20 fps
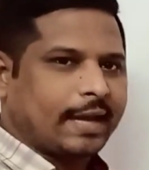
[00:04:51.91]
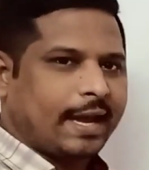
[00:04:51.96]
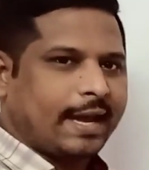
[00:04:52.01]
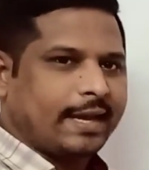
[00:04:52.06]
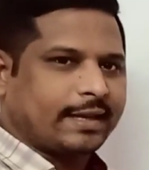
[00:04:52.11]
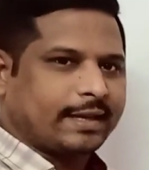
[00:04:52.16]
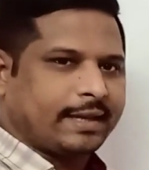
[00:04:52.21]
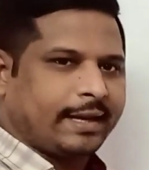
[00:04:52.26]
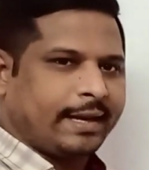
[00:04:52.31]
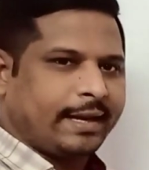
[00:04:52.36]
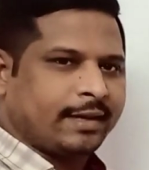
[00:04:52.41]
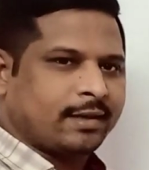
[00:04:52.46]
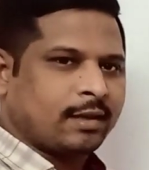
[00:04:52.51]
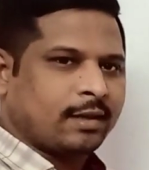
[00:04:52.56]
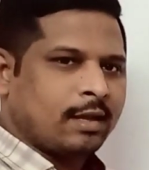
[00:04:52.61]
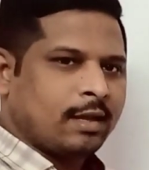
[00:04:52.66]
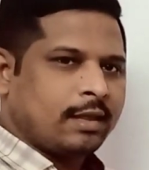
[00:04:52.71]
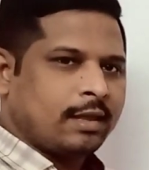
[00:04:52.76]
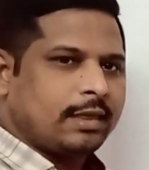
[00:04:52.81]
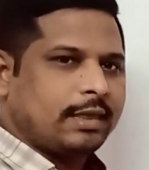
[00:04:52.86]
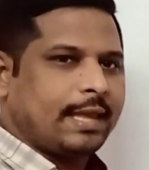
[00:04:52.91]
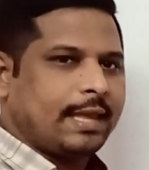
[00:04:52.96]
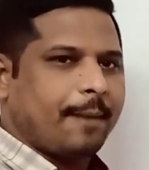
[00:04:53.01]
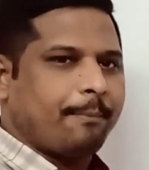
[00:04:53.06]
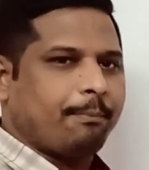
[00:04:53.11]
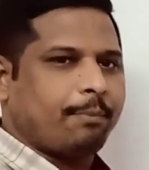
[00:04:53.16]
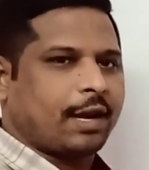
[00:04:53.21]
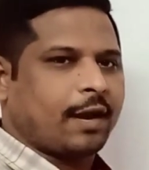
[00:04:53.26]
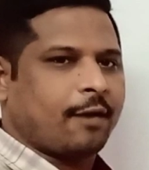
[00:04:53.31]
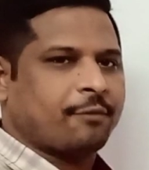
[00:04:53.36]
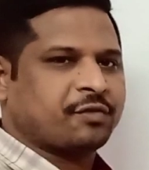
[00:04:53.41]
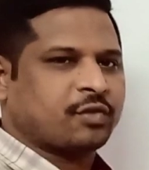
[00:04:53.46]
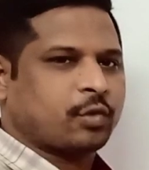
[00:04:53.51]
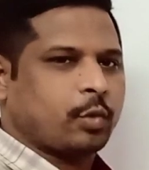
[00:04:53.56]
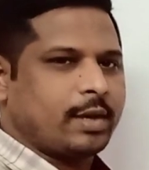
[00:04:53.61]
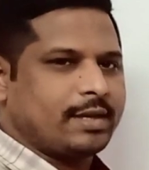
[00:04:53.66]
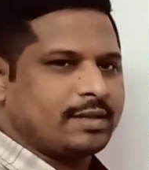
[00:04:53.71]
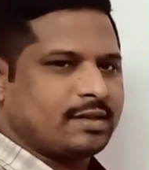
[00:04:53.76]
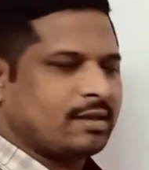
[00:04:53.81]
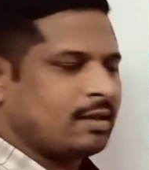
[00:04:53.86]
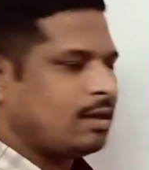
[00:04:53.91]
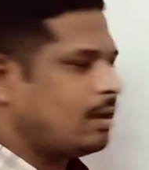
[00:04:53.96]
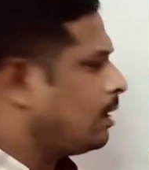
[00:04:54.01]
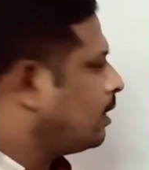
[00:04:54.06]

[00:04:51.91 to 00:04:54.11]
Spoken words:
calculate number of squares.